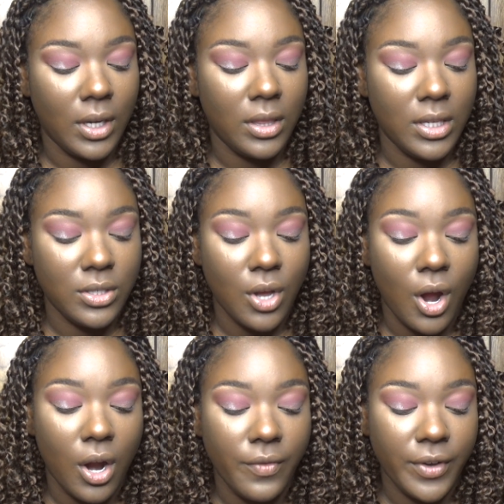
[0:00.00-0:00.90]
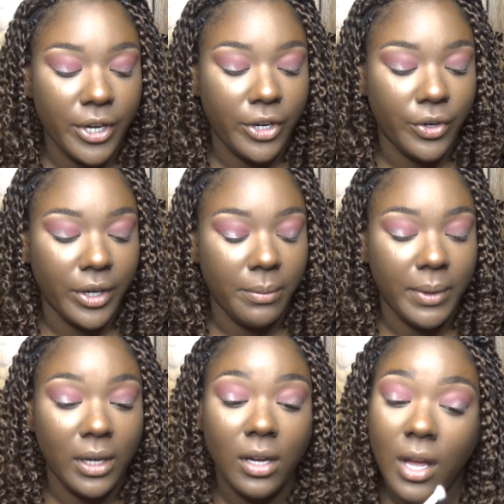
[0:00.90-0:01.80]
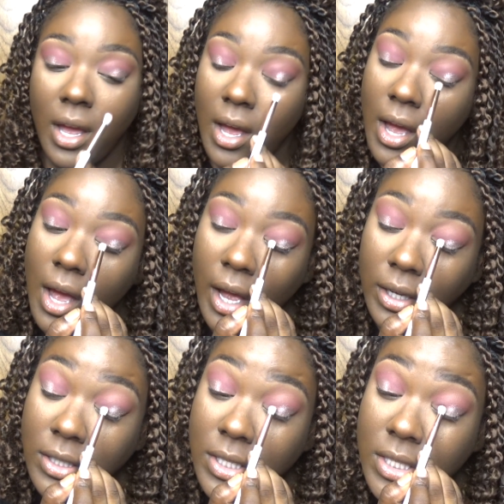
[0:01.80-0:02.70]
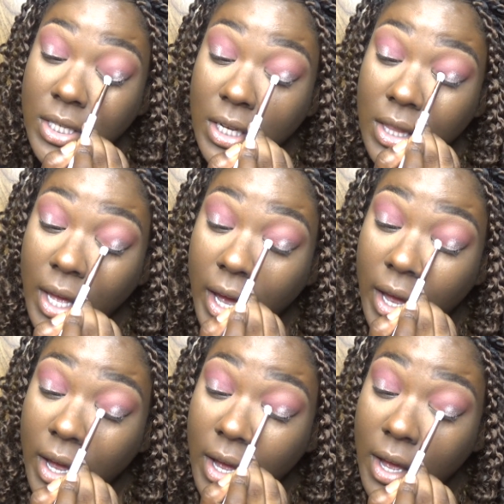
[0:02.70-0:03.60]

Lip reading: These are very creamy. I can see that.